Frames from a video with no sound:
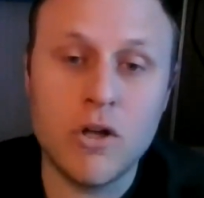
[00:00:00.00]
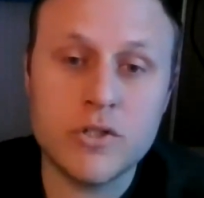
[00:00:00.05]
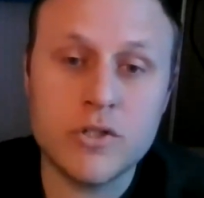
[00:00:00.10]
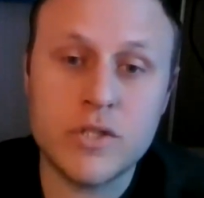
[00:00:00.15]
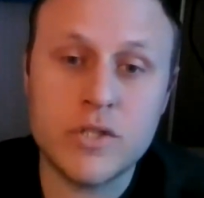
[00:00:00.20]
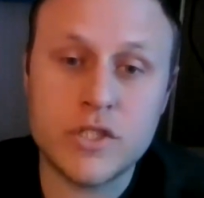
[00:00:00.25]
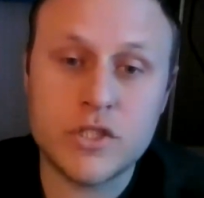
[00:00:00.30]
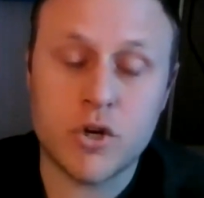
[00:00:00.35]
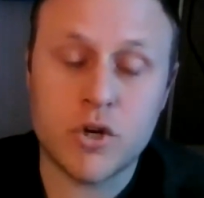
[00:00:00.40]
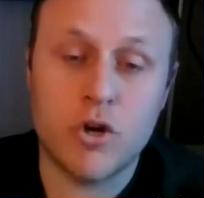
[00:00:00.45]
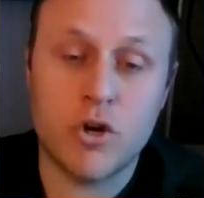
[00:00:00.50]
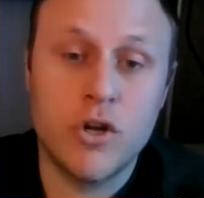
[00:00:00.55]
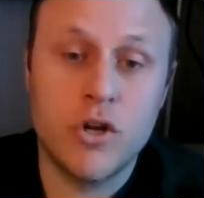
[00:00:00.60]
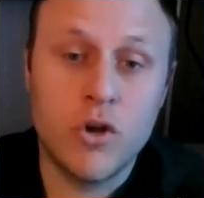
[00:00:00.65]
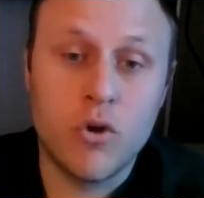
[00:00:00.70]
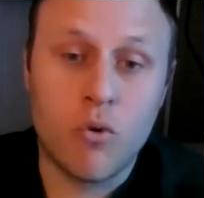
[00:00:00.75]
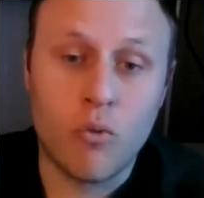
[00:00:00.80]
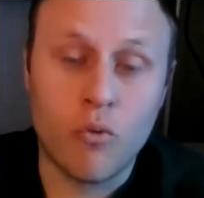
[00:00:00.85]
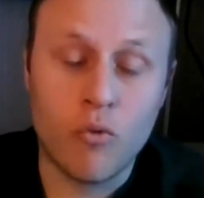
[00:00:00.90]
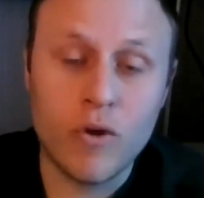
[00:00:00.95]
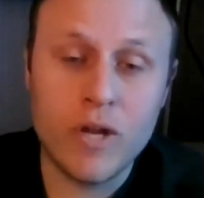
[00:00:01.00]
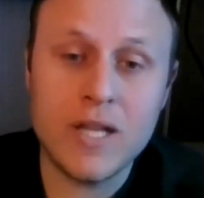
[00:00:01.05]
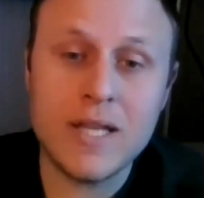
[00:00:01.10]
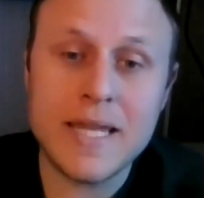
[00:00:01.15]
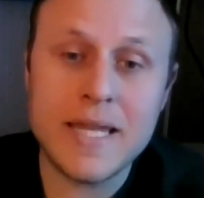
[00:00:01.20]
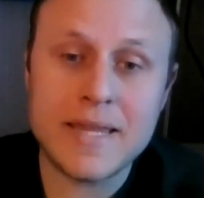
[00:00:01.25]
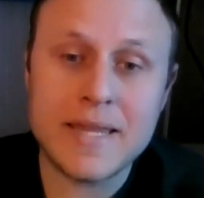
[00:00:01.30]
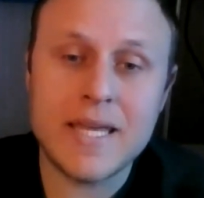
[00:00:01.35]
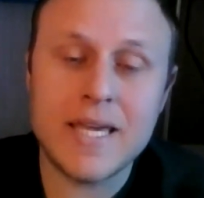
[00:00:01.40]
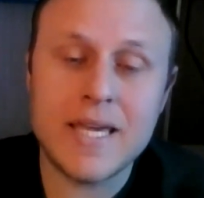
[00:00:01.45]
but it's also to start
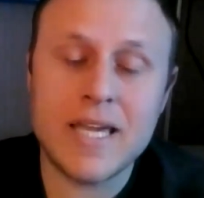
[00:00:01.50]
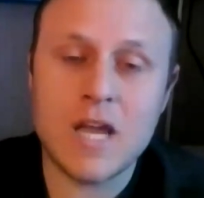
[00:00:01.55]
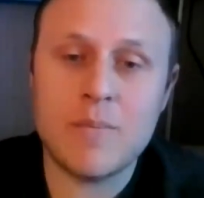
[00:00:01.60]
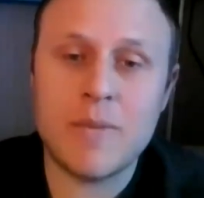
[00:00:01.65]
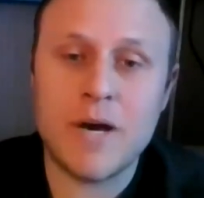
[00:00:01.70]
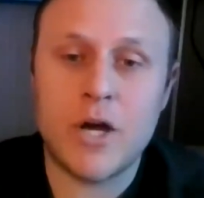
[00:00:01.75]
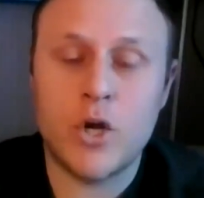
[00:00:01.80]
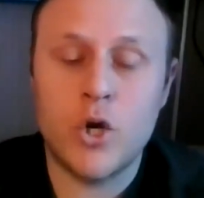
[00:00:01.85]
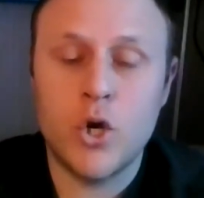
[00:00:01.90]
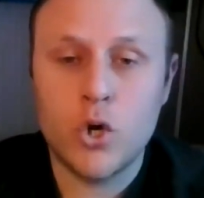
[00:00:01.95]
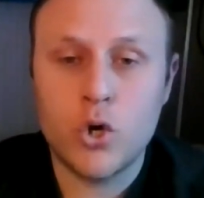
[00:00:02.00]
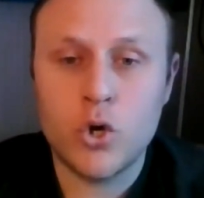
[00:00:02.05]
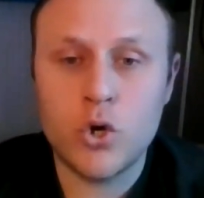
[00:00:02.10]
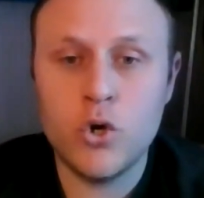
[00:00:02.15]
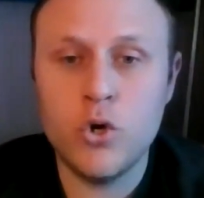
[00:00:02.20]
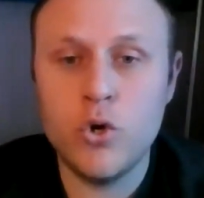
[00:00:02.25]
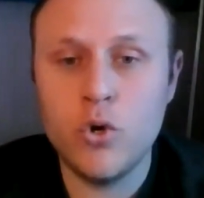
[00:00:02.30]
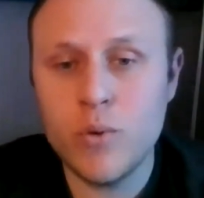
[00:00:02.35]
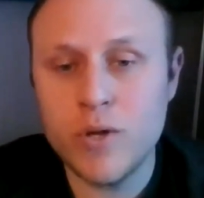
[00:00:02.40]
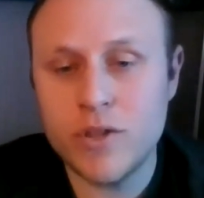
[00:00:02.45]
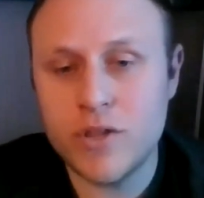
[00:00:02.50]
really thinking about